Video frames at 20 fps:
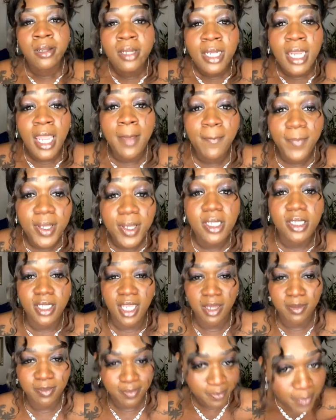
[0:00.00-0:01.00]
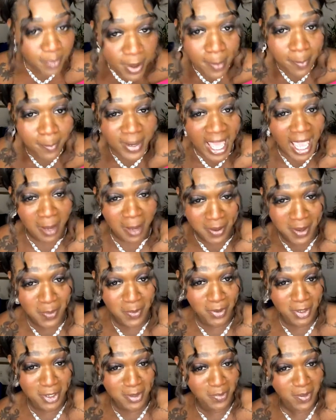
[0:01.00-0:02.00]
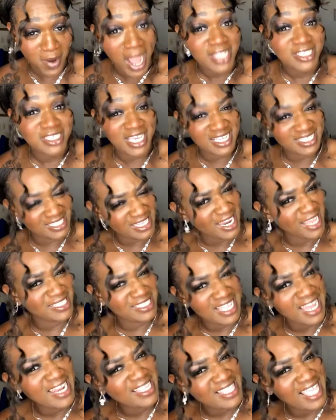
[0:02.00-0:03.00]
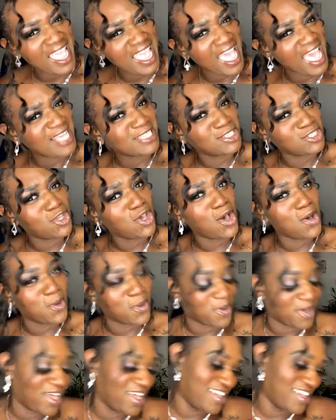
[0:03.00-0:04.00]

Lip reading: They put black people in the projects and they studied their ass too.